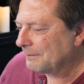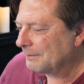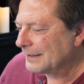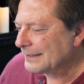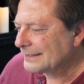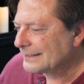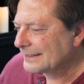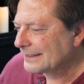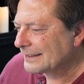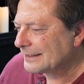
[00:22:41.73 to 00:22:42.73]
But
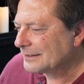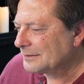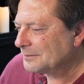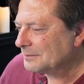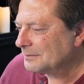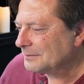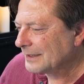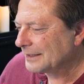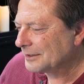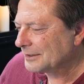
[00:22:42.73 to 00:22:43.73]

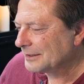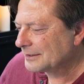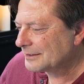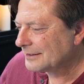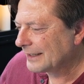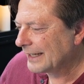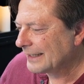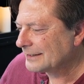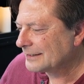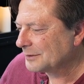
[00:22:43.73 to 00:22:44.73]
my goodness,
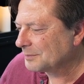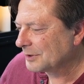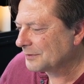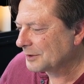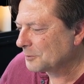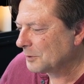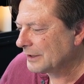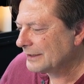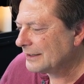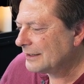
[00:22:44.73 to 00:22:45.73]
that's the perfect one.